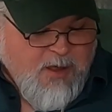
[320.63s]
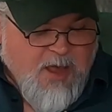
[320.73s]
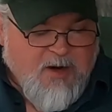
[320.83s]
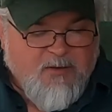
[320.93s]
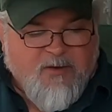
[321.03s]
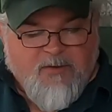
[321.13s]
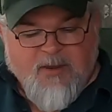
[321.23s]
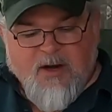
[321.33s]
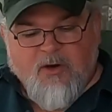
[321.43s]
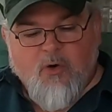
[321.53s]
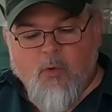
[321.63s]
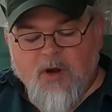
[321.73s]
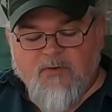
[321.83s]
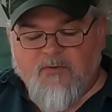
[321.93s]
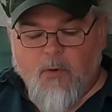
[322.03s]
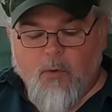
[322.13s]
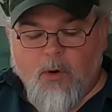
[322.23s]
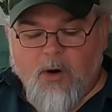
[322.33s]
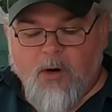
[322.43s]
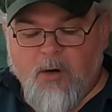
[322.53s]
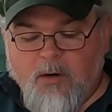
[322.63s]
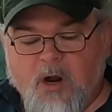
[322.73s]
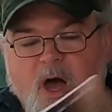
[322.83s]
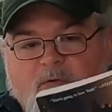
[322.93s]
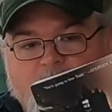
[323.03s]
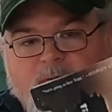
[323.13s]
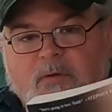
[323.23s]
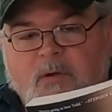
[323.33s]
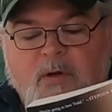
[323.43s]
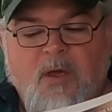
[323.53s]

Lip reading: And it's a set of 24 novels.